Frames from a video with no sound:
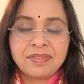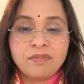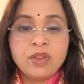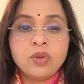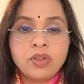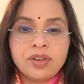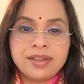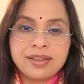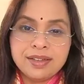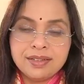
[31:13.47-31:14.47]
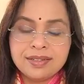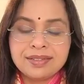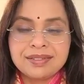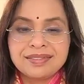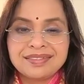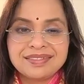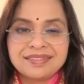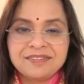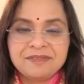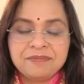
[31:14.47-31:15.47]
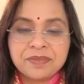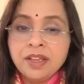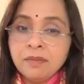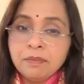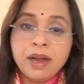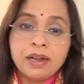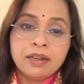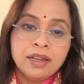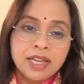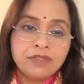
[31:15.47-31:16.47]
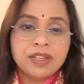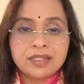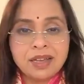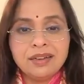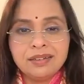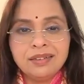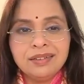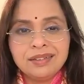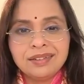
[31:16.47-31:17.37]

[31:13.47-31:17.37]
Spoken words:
we know your intentions. But if the sun